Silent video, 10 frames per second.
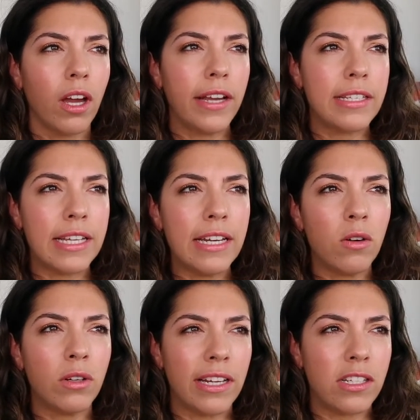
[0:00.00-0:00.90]

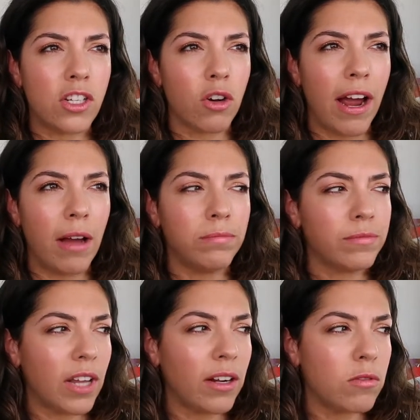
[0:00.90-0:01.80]

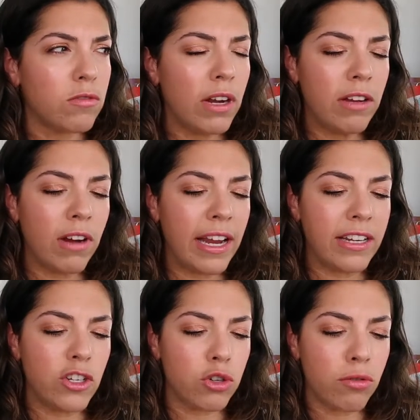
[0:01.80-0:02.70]
Instagram, and I was really
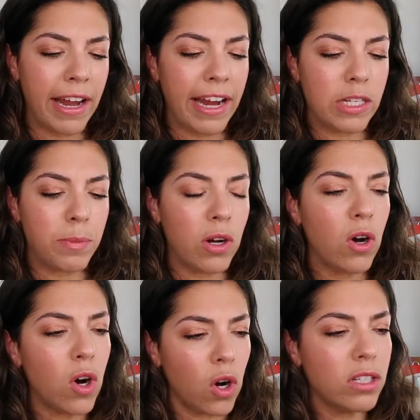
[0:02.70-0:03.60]
intrigued
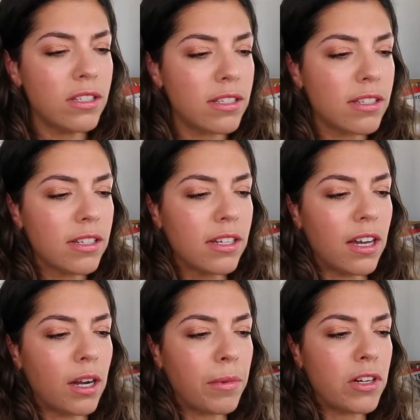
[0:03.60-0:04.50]
because,
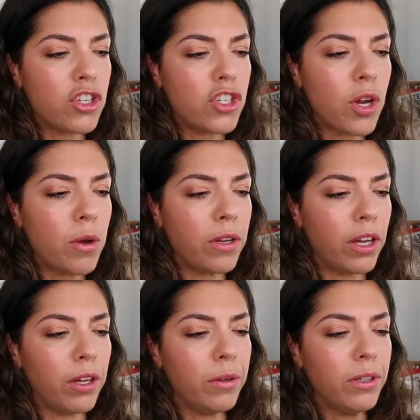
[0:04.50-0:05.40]
and I'm going to show
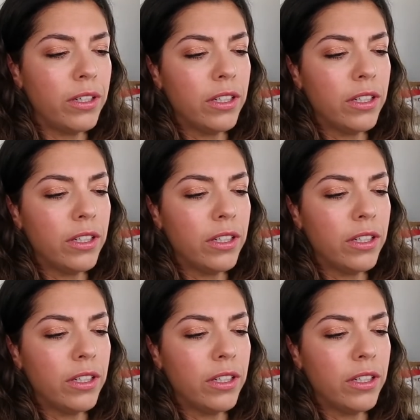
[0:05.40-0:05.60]
you,